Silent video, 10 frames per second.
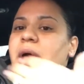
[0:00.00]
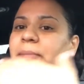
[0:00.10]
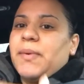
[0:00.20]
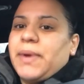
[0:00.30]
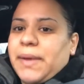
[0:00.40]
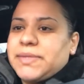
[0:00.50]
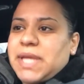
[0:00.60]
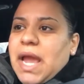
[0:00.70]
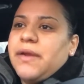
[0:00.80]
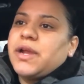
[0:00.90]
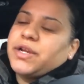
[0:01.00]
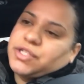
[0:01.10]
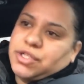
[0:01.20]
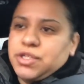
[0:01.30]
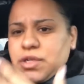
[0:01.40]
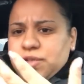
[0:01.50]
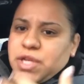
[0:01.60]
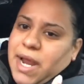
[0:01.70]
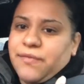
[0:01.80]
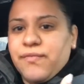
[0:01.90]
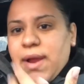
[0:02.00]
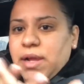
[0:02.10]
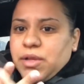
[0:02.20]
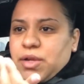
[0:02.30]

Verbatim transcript: but when i was carrying her she you know she had regular